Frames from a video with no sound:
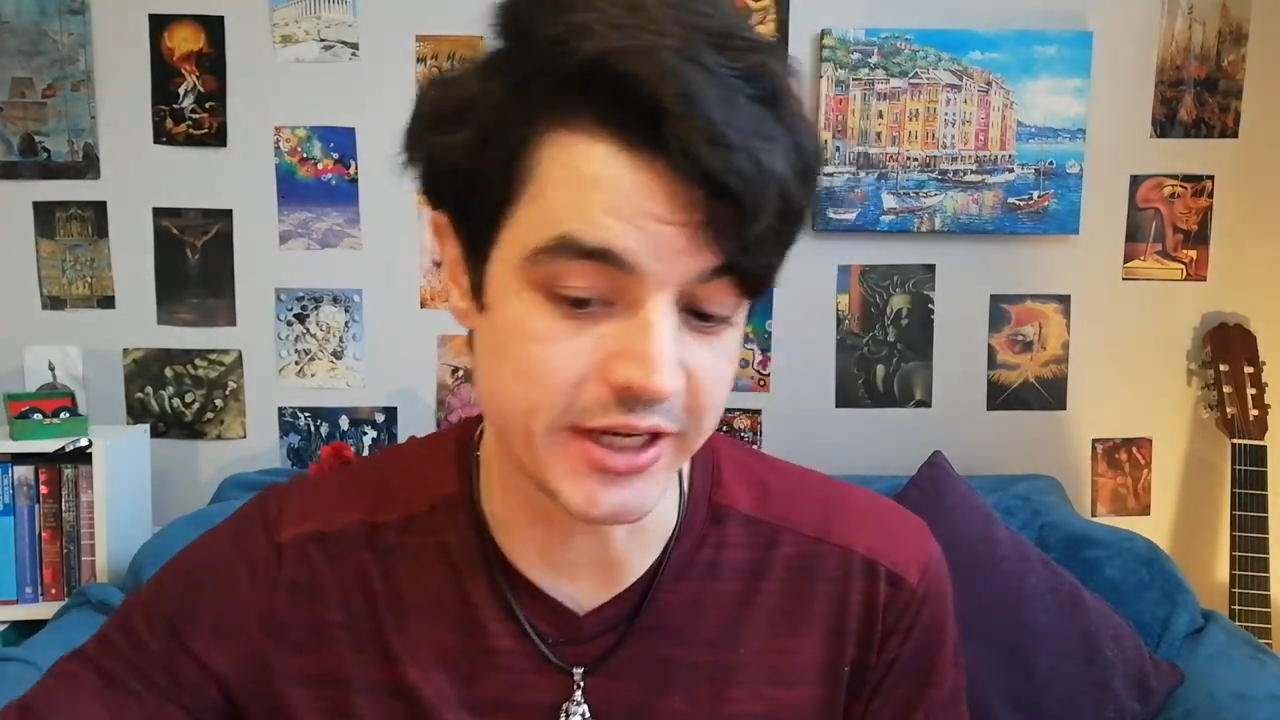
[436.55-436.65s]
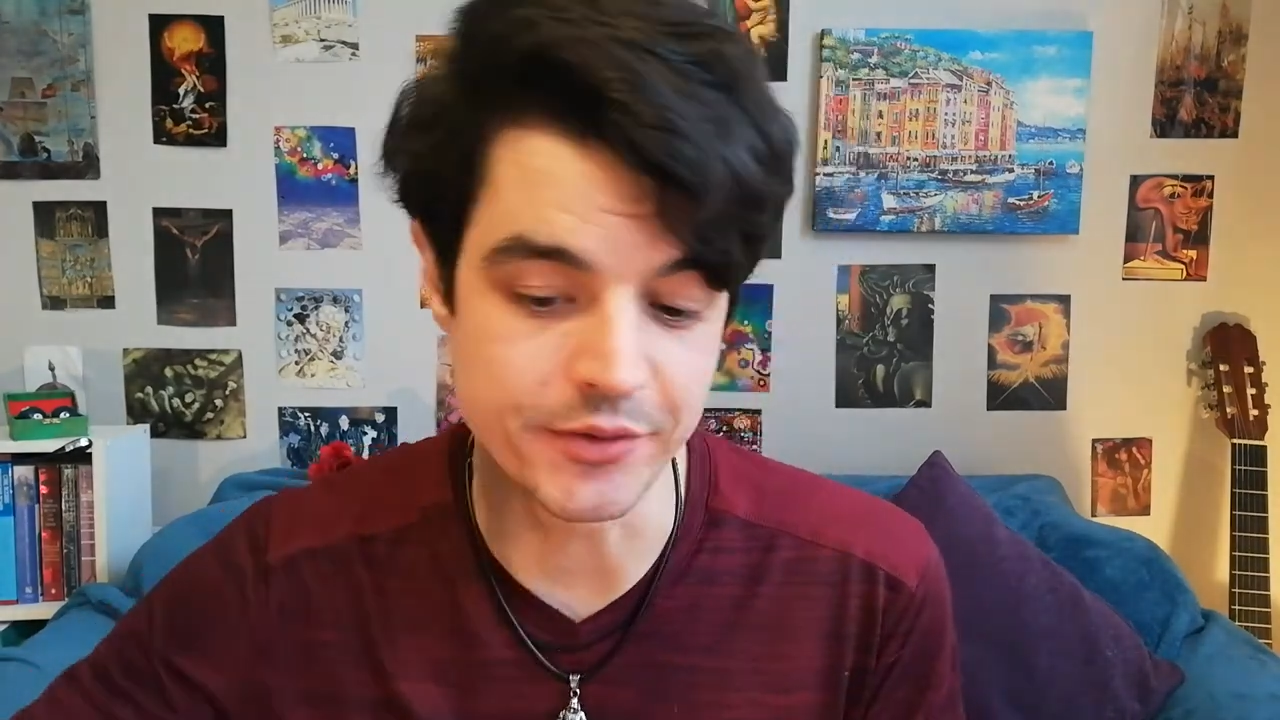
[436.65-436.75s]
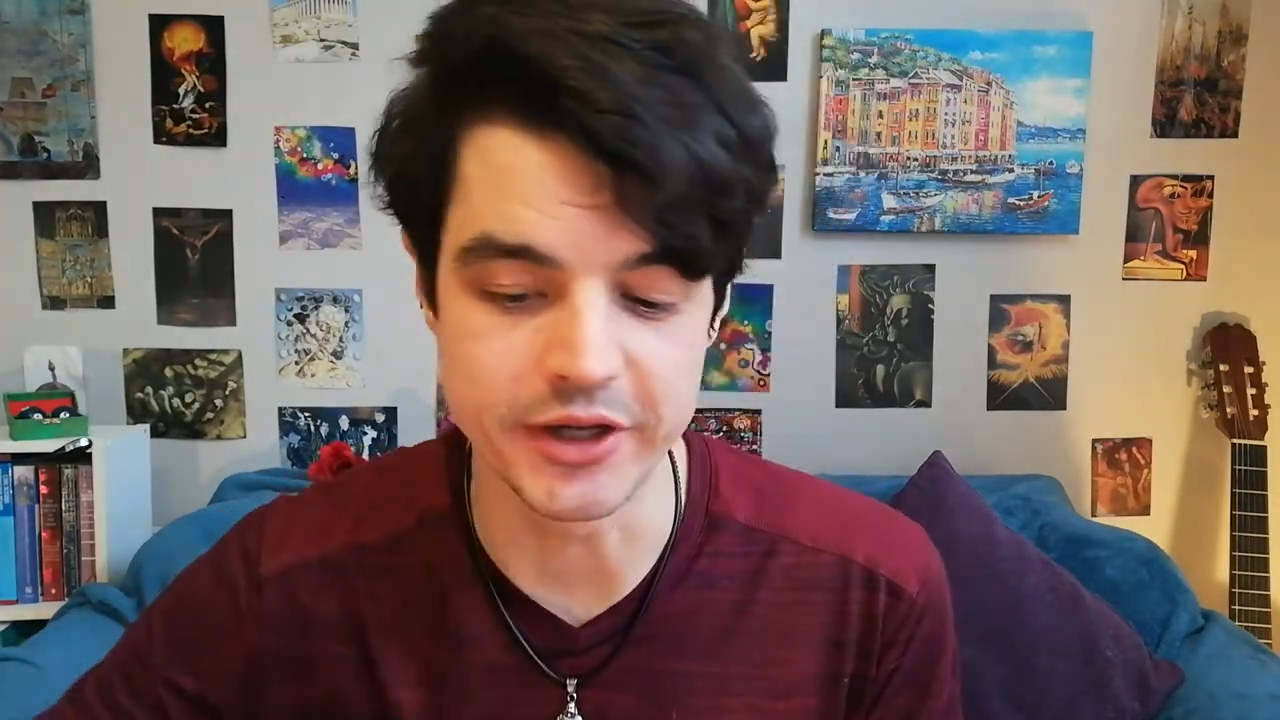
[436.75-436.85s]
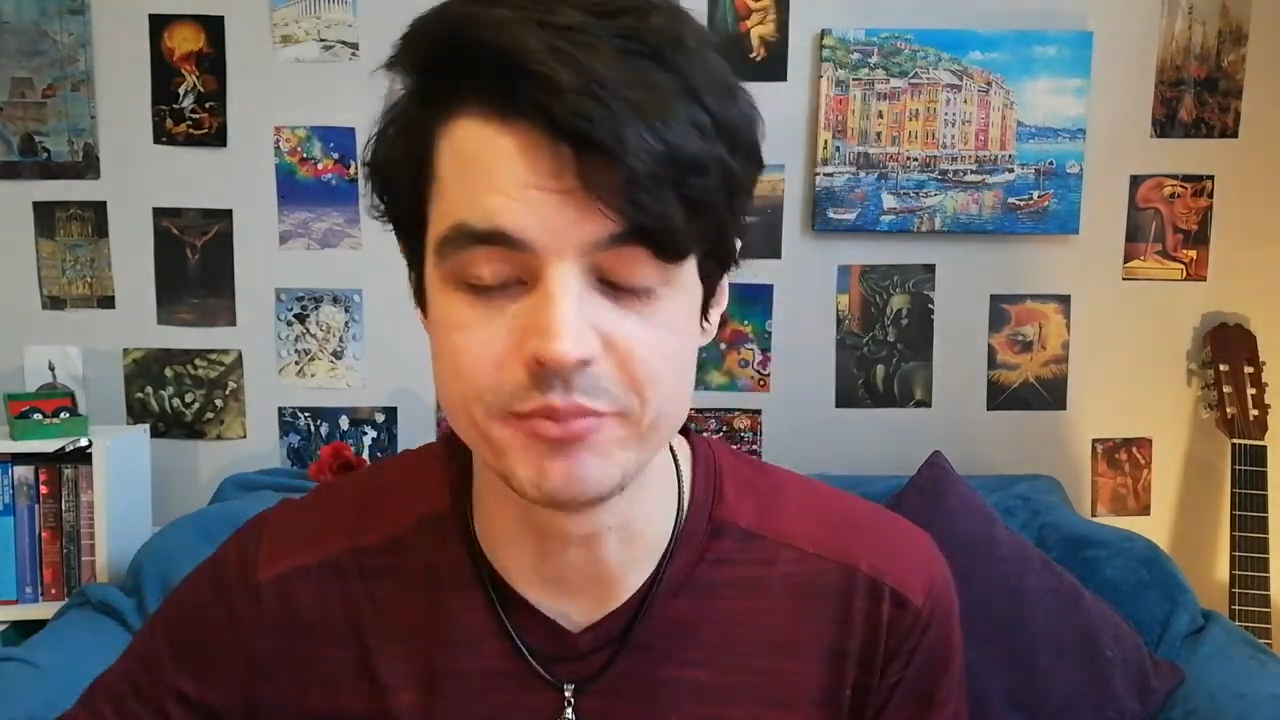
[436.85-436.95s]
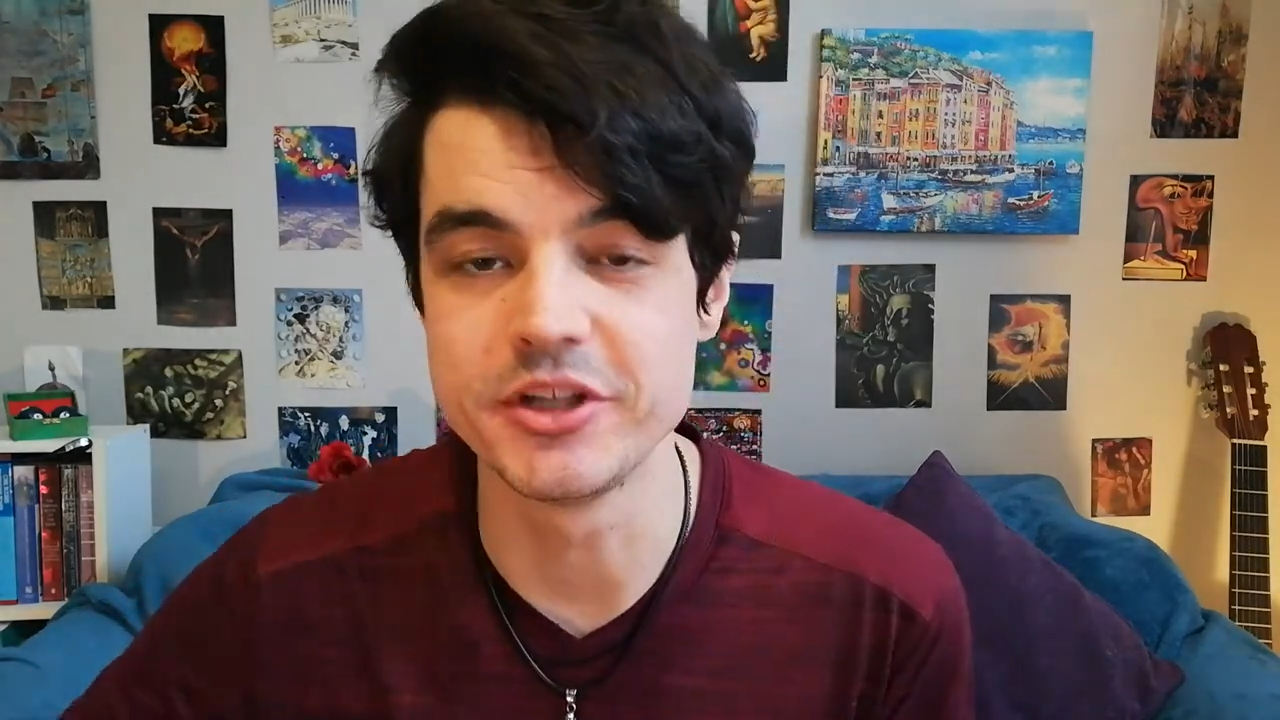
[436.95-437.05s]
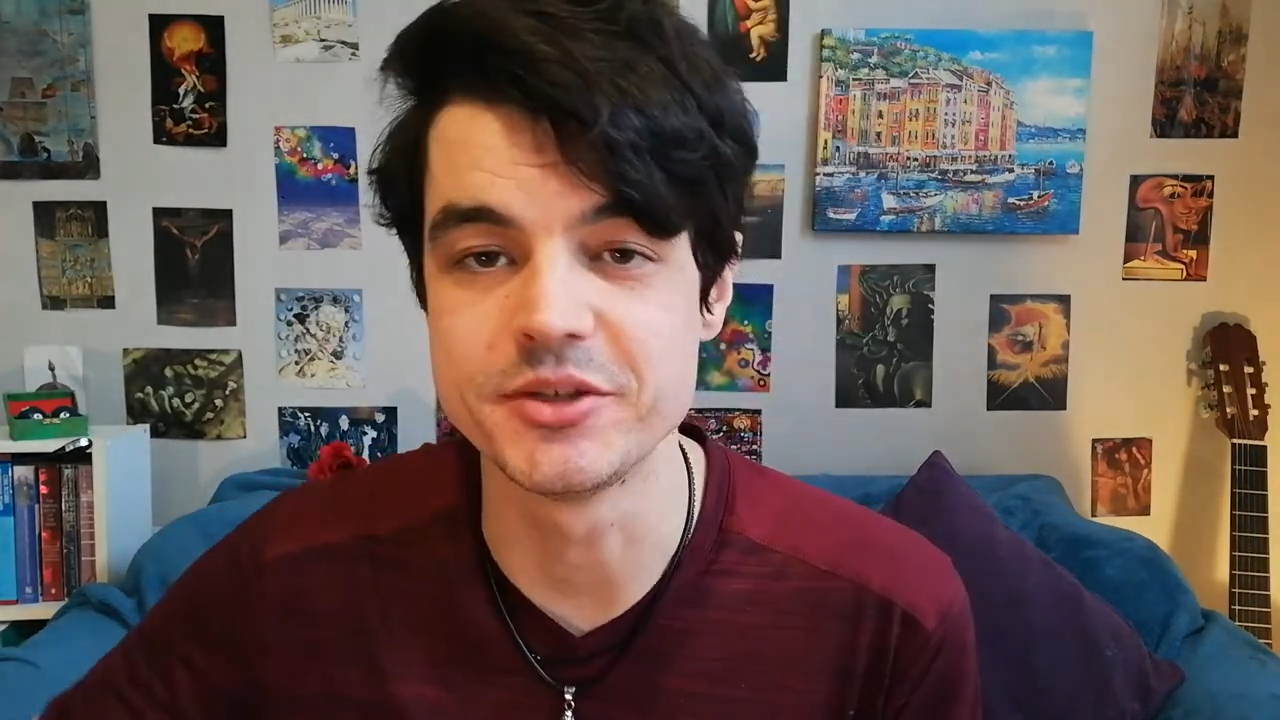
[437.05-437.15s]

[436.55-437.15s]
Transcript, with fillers: Anyway, please